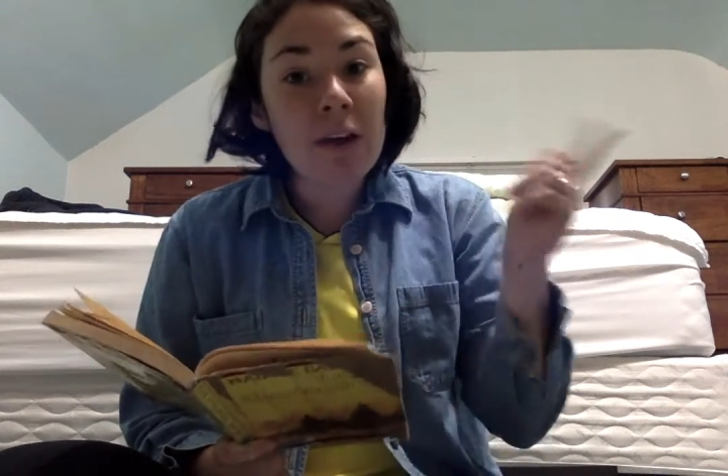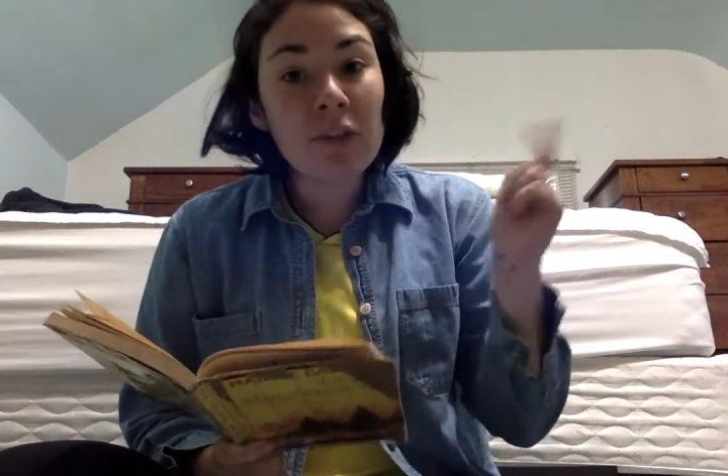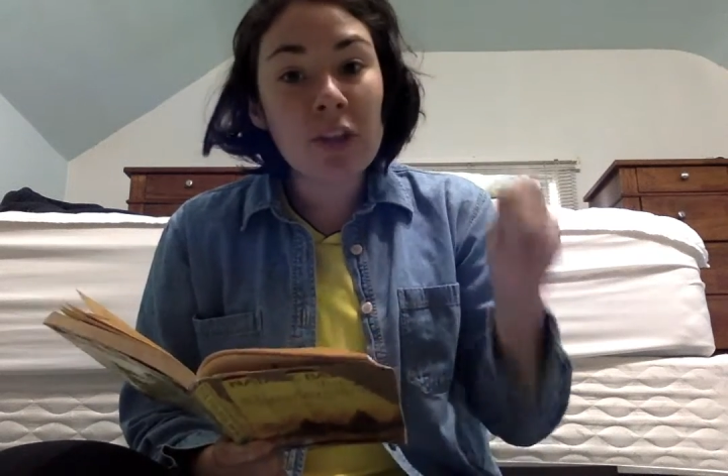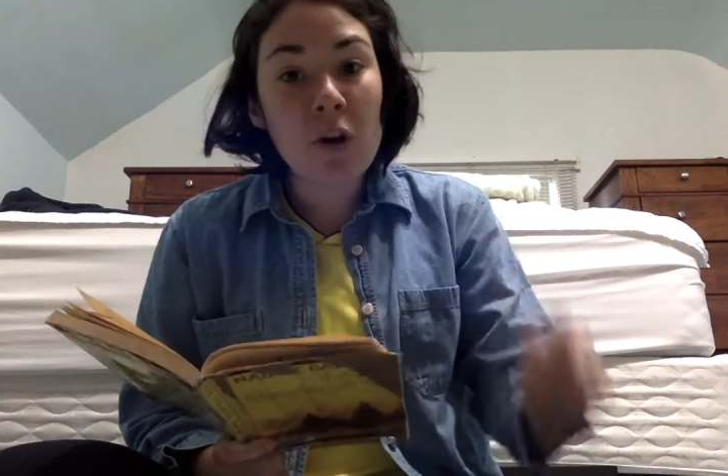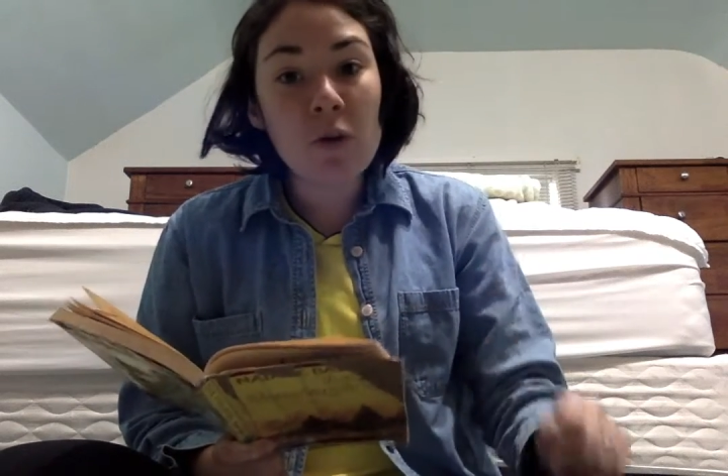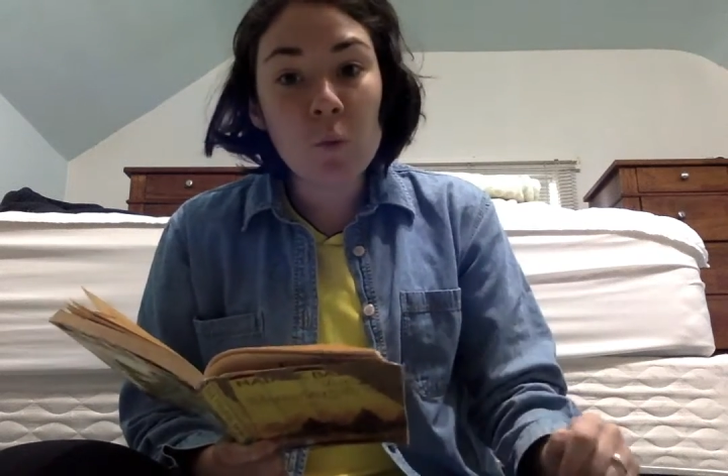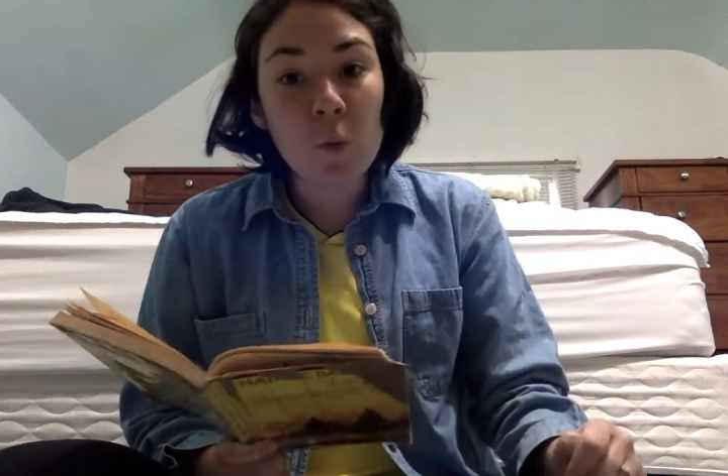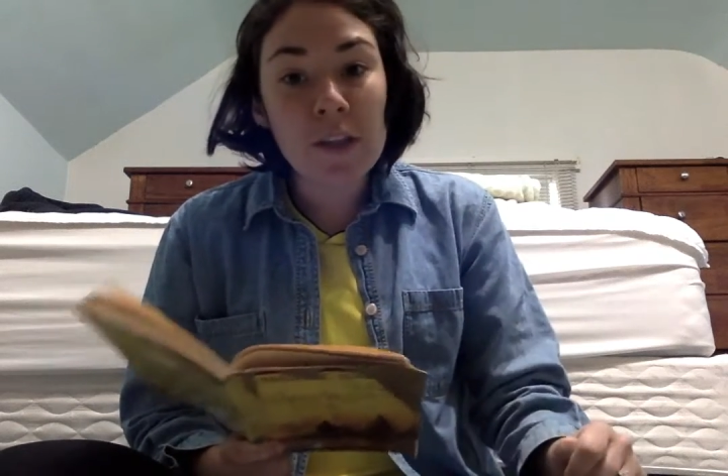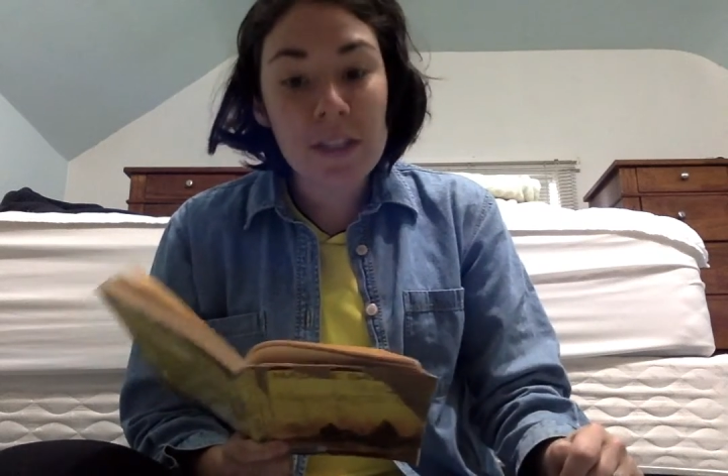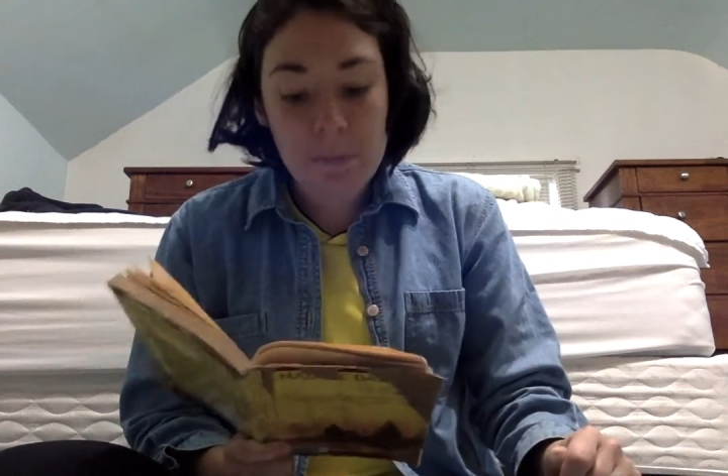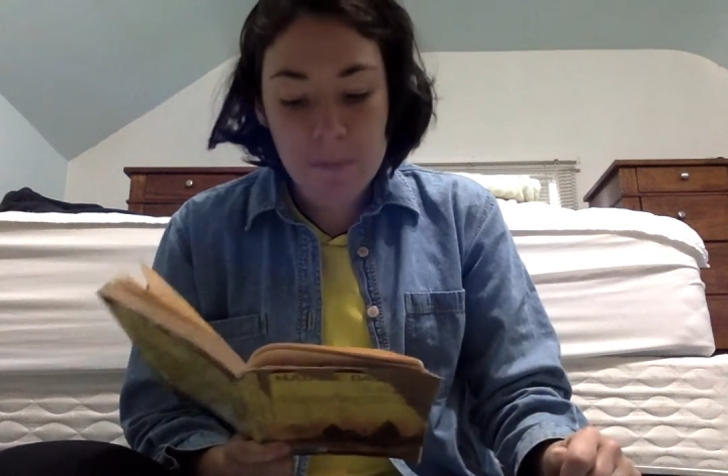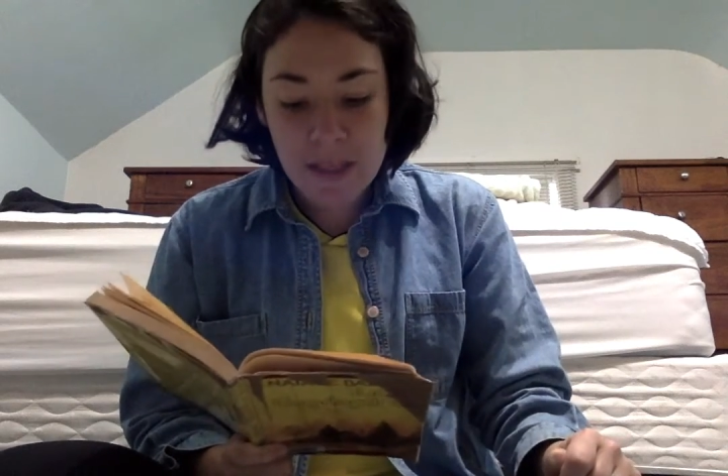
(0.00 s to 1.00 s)
to those
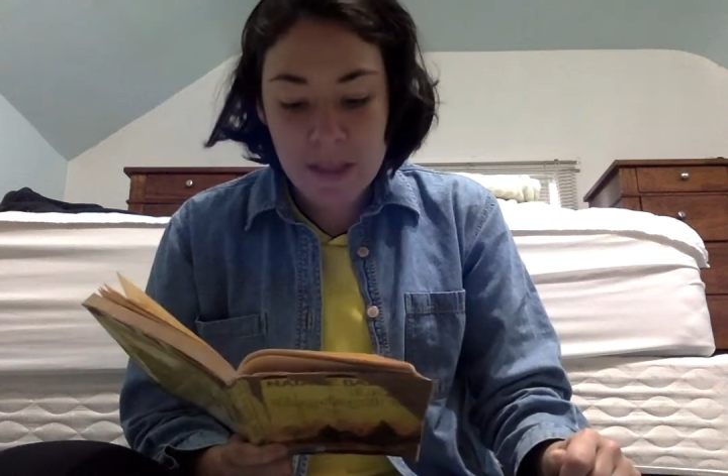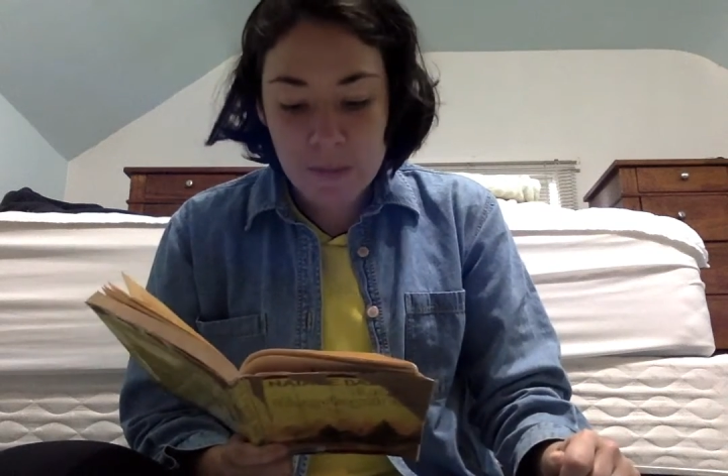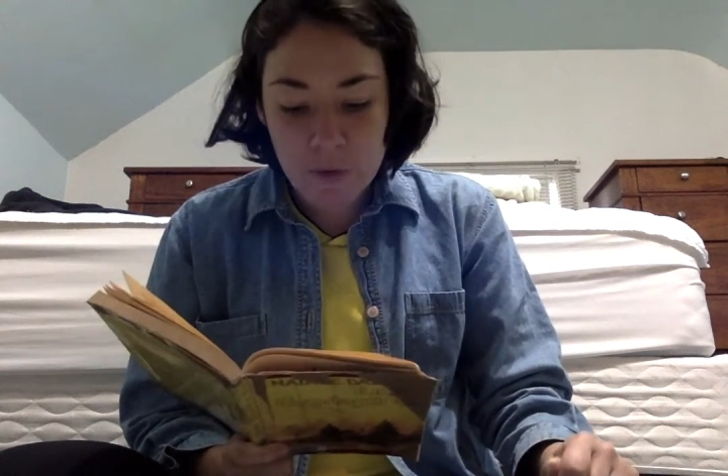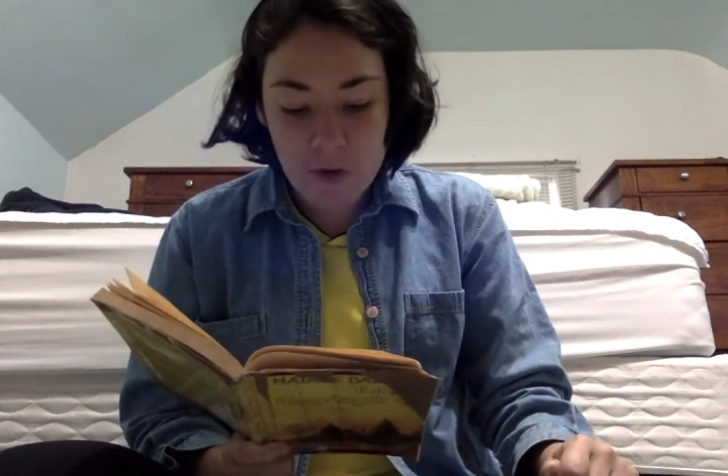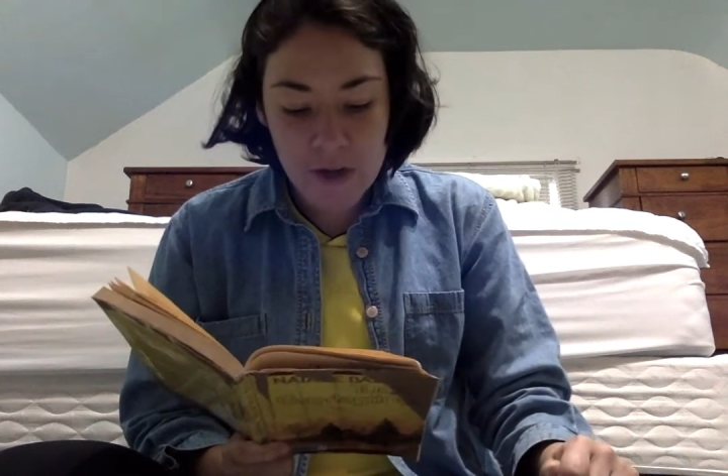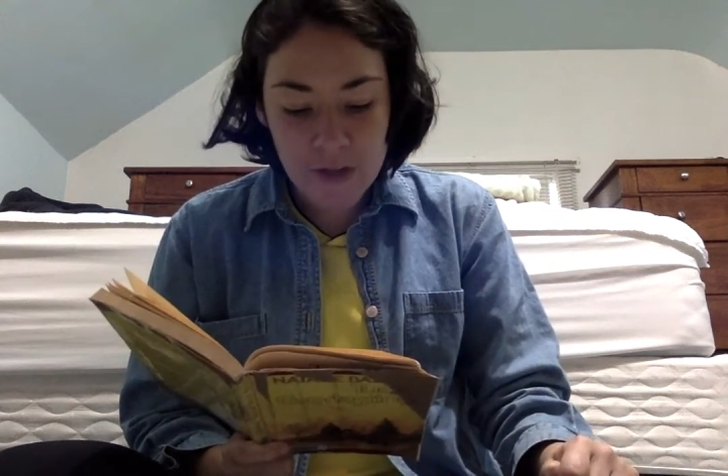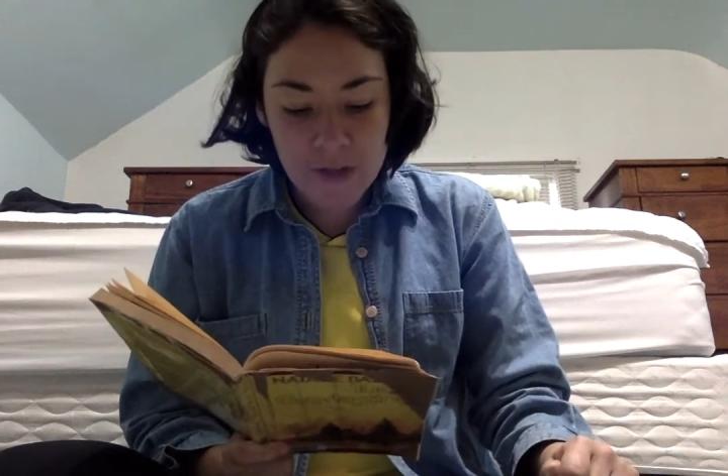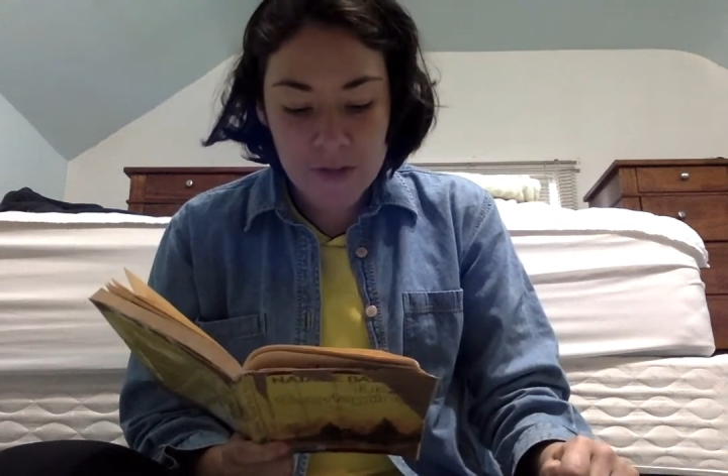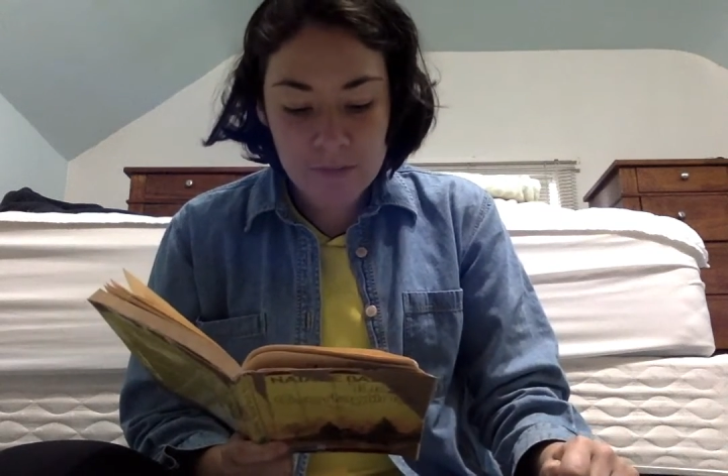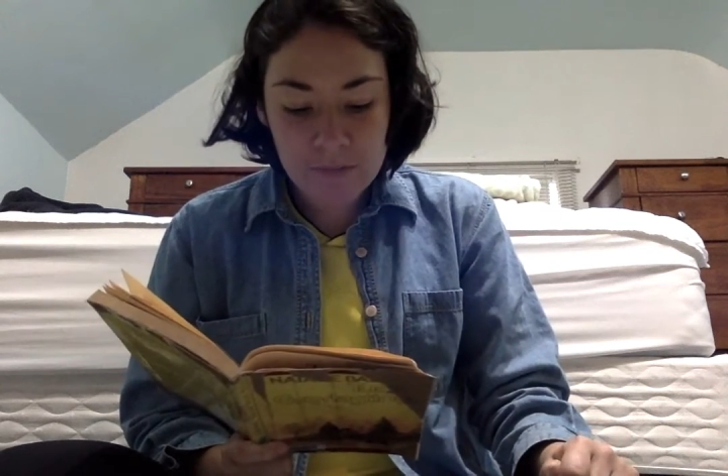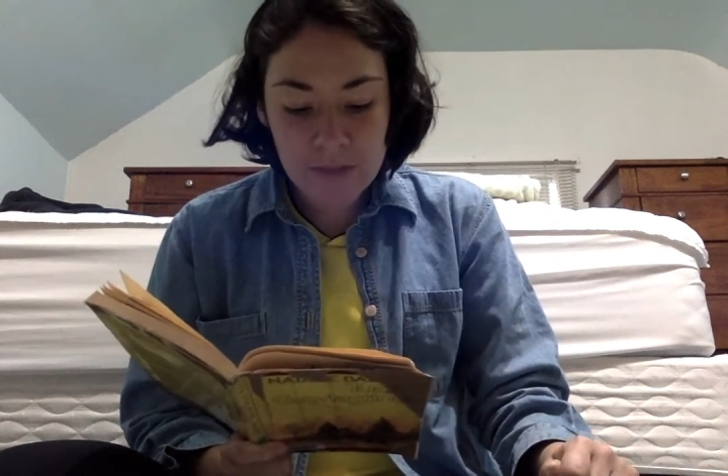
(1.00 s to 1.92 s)
woods and meet the boys."